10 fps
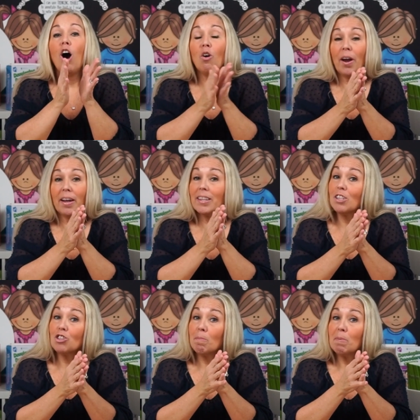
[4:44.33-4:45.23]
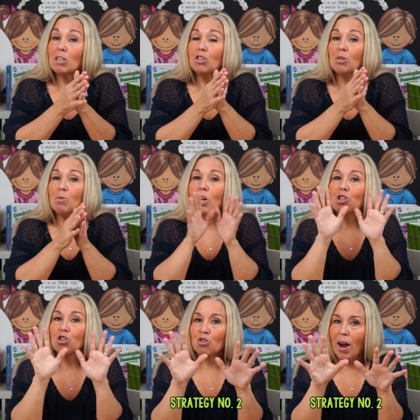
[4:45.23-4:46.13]
Okay, let's jump into
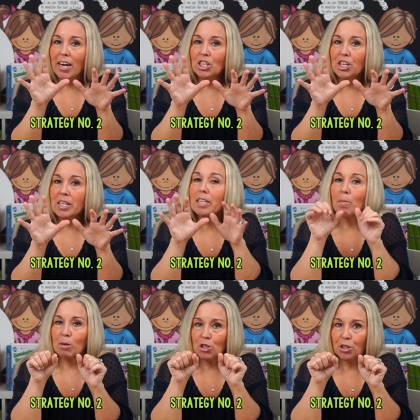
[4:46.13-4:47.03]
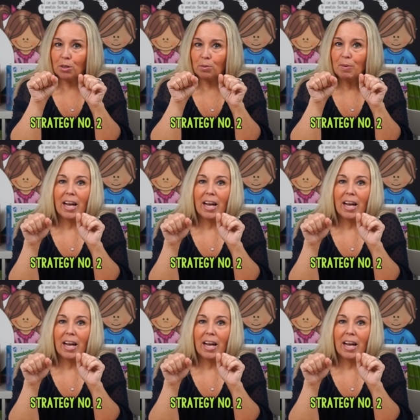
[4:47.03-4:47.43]
strategy number 2.